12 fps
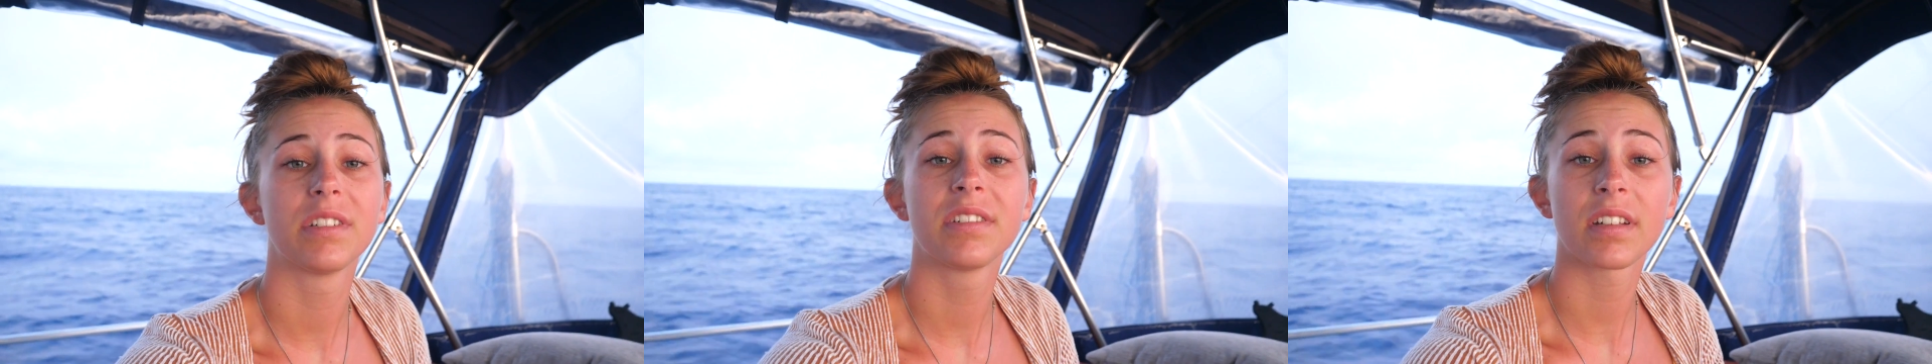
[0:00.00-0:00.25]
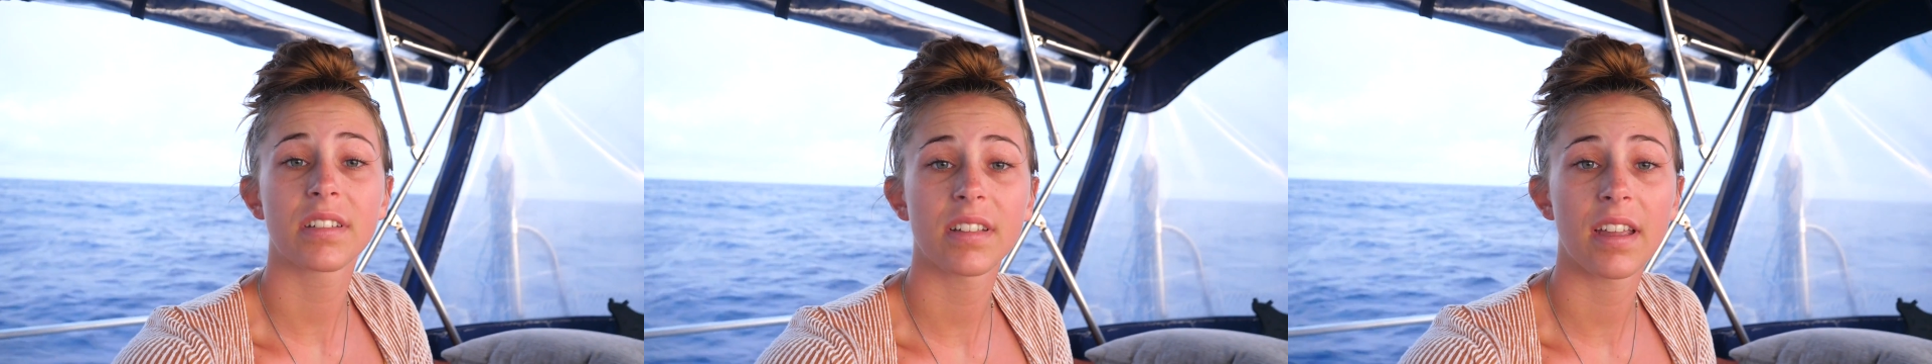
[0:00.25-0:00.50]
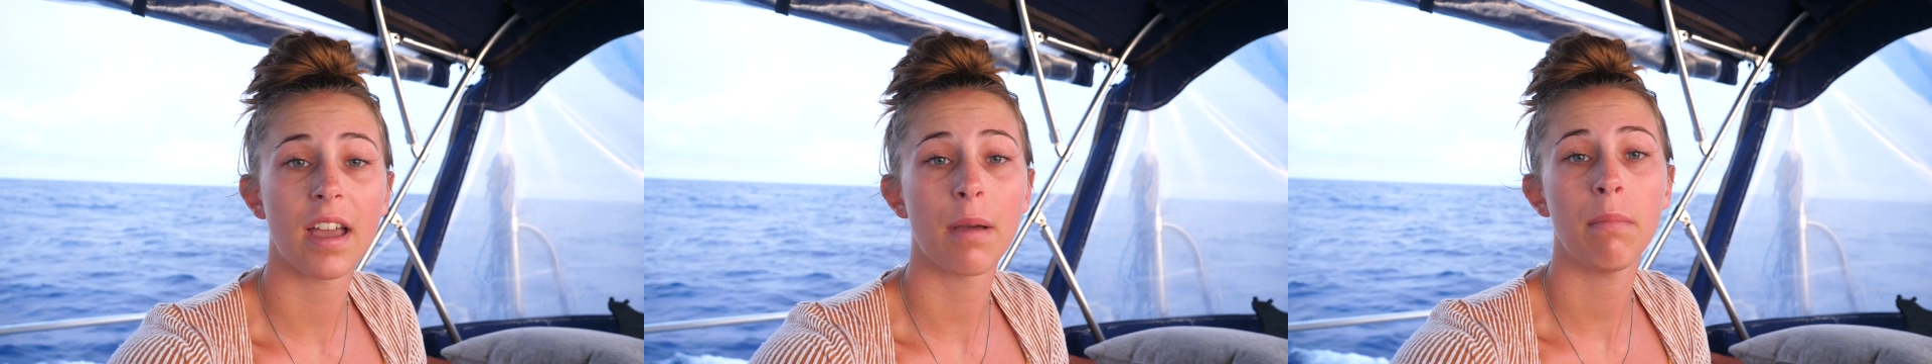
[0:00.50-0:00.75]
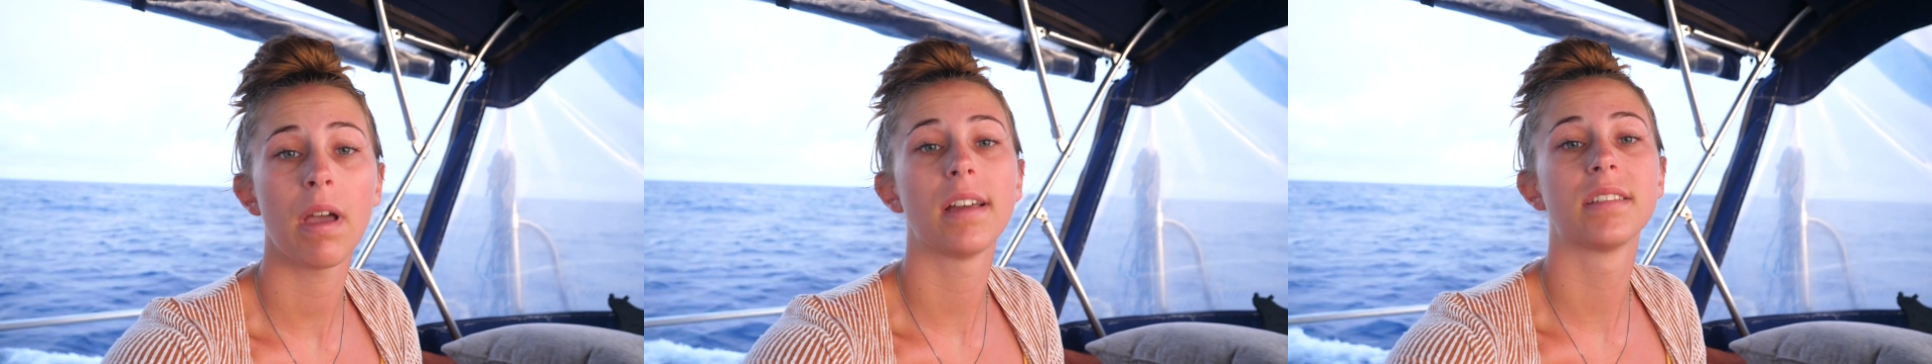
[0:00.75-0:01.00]
to 6
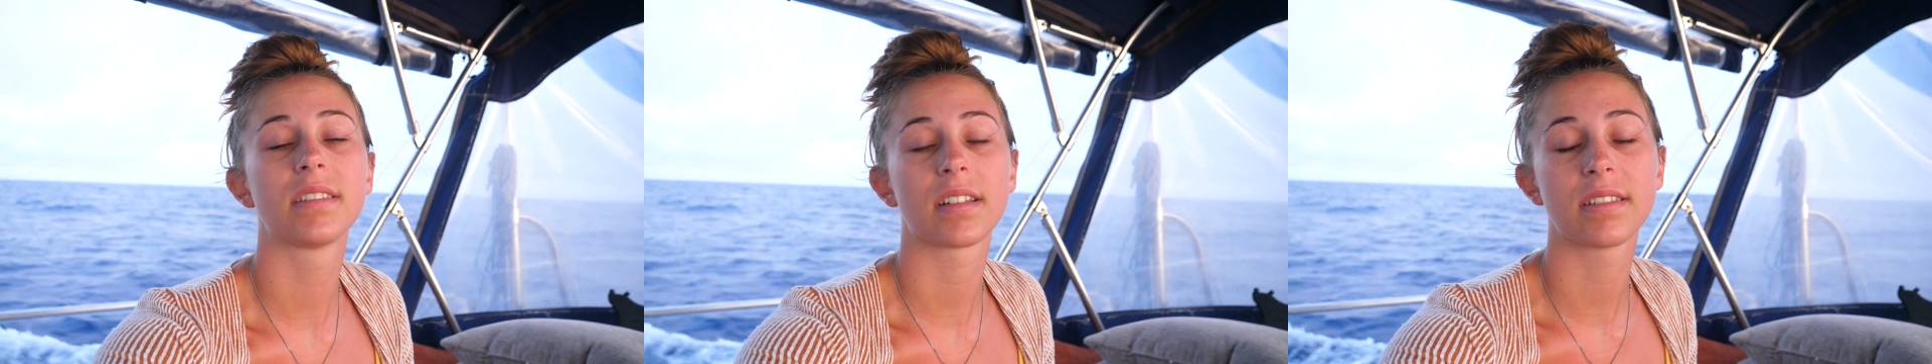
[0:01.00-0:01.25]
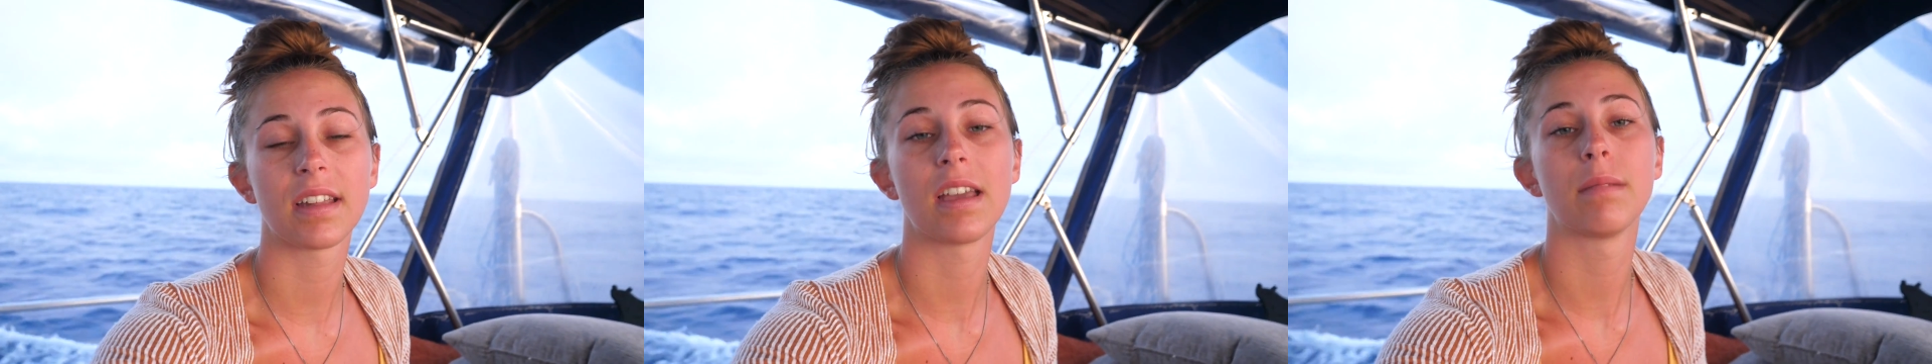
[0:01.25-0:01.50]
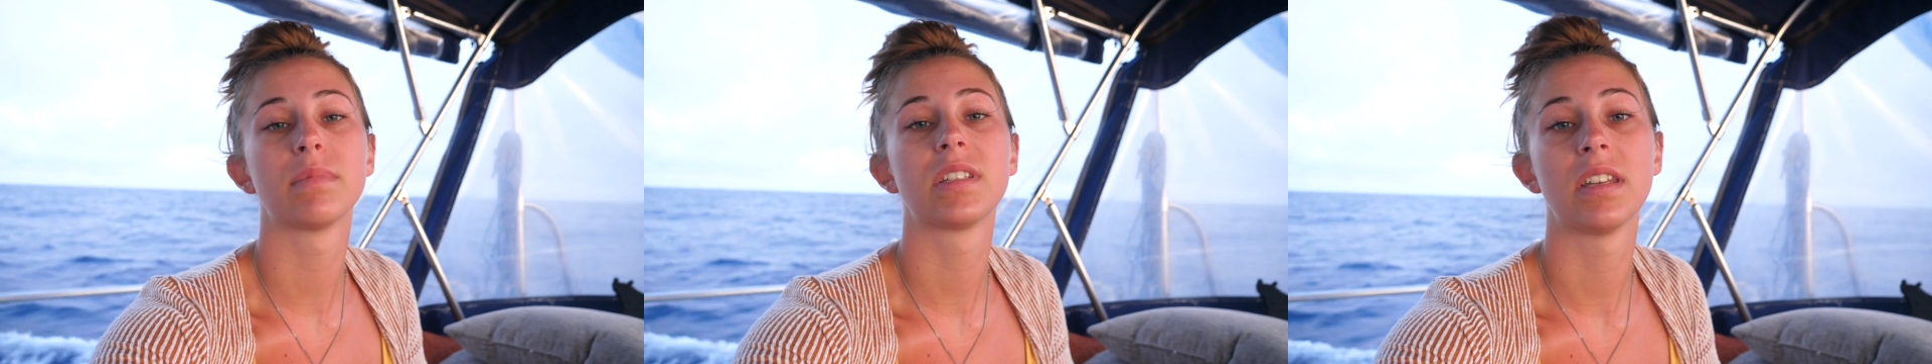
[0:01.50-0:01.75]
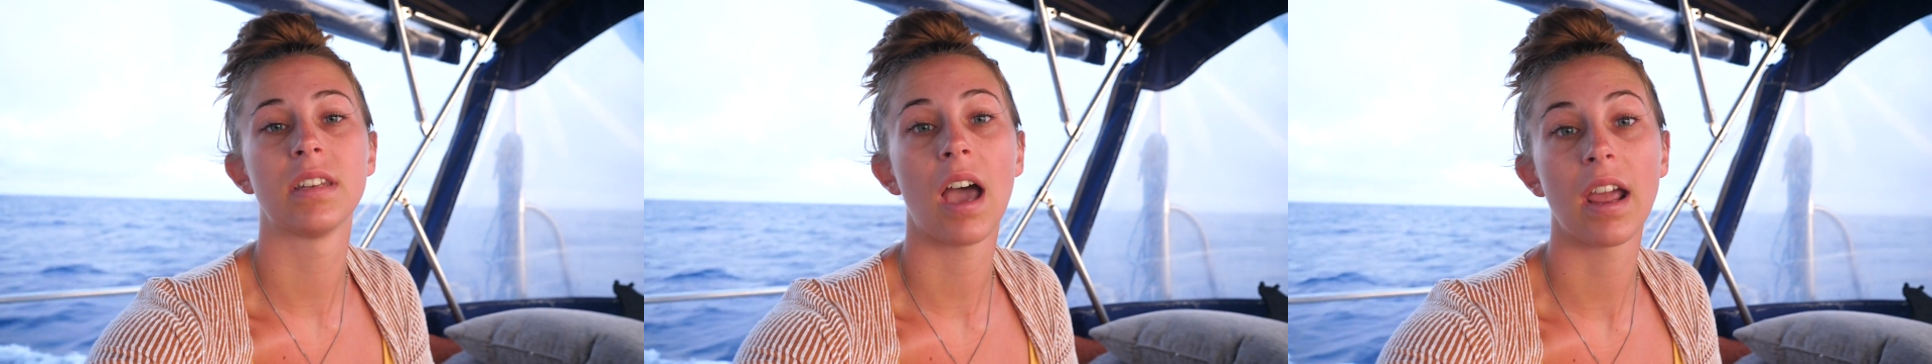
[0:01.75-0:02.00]
a.m., and 6 a.m.
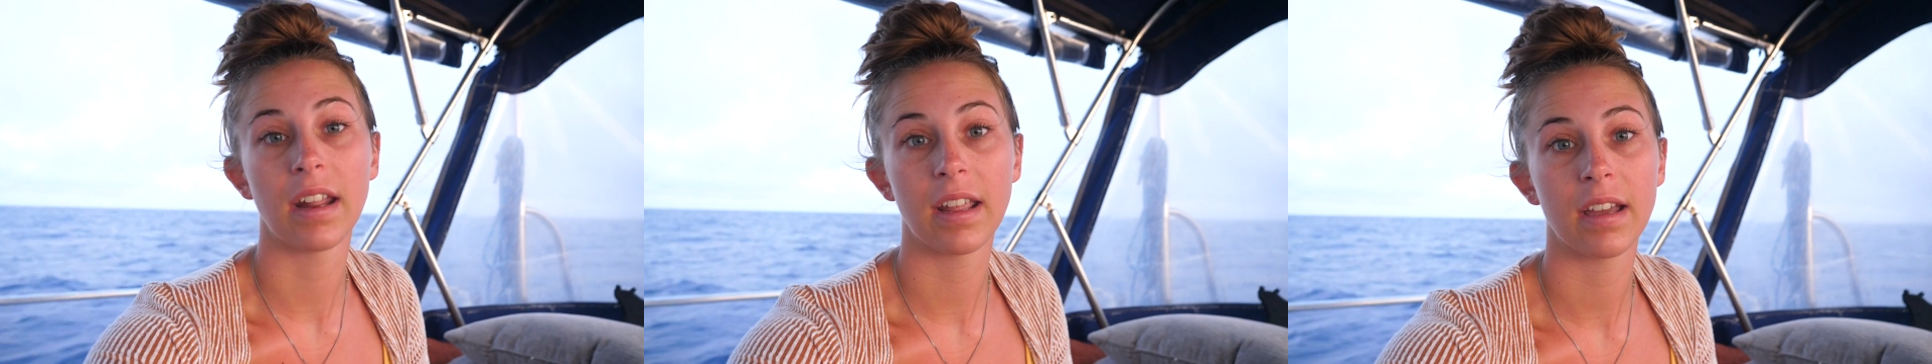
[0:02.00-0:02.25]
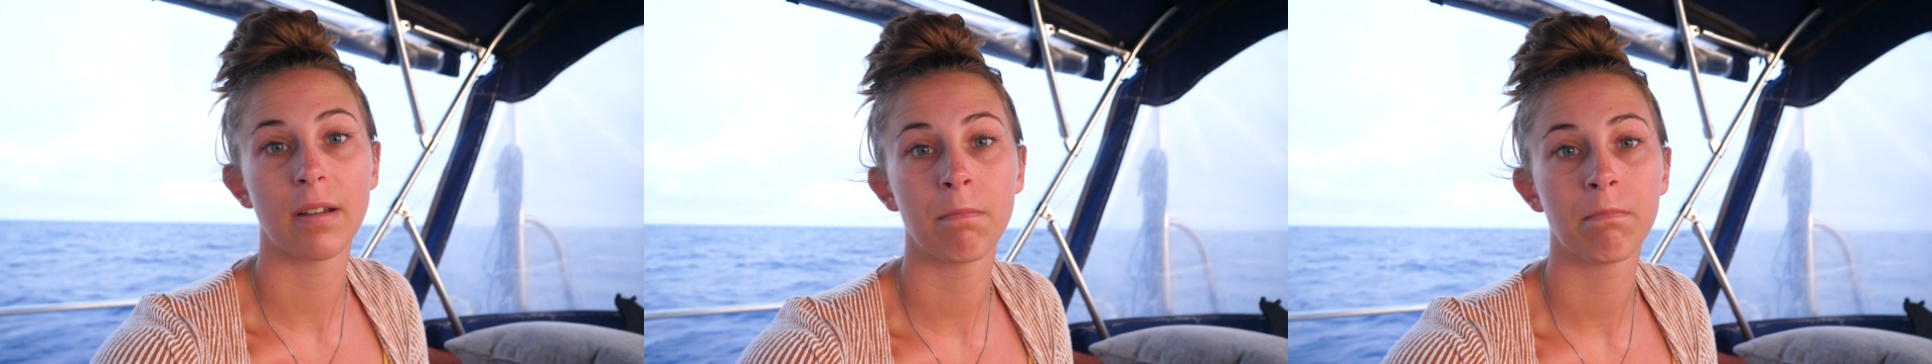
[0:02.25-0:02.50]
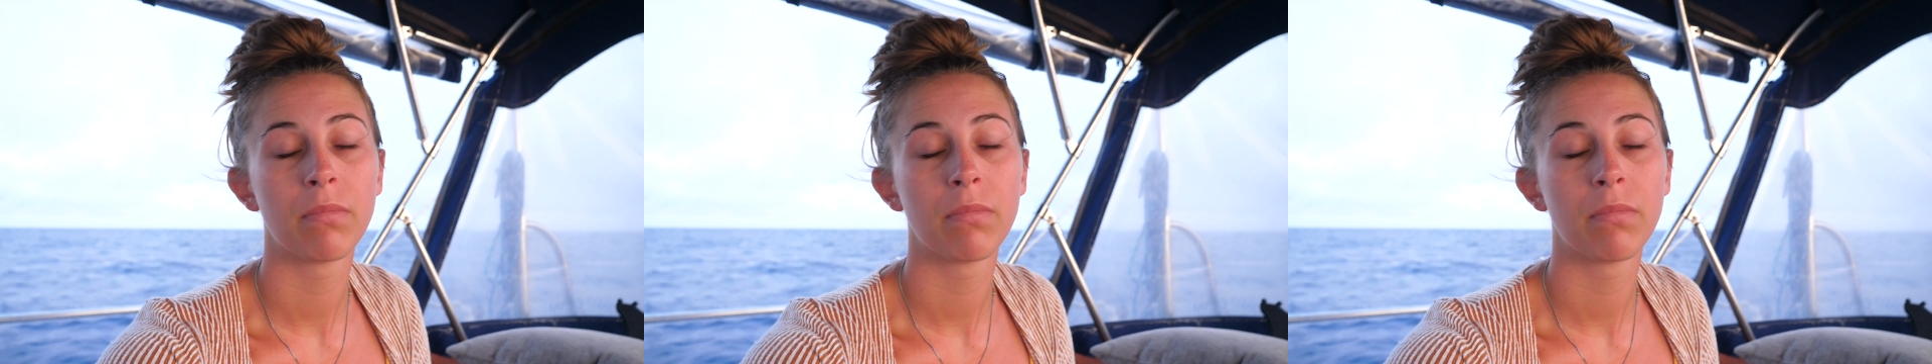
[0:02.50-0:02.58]
to 9 a.m.